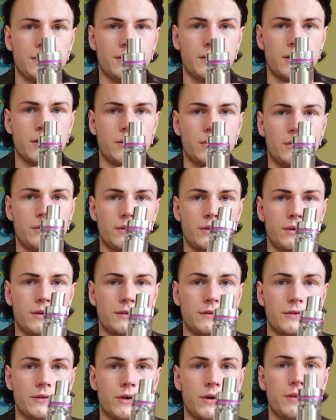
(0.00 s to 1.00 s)
You know, you
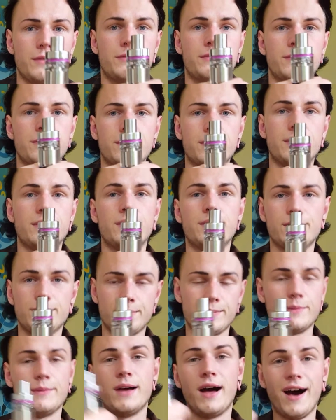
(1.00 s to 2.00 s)
can sort of
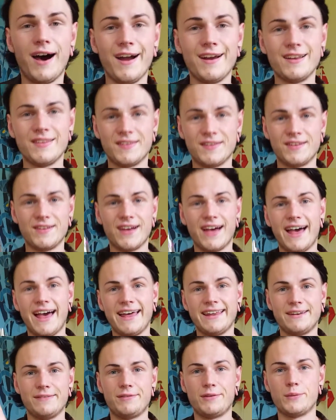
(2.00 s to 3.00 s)
hide it in your
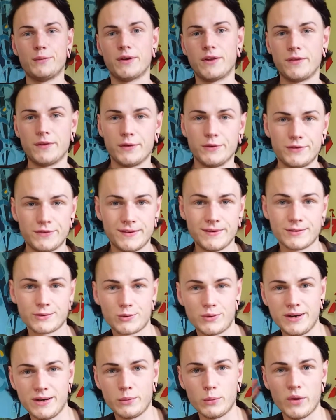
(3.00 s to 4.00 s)
hand if you're one of those
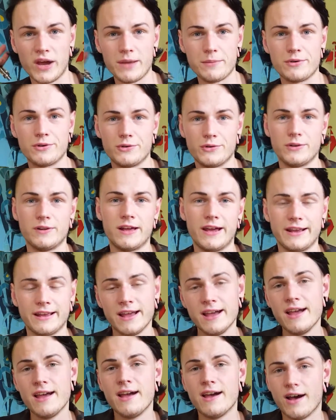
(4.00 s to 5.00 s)
discreet vapors who
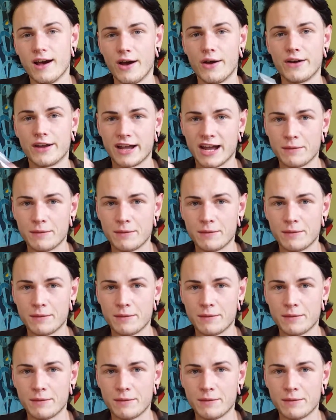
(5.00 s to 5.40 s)
like, okay,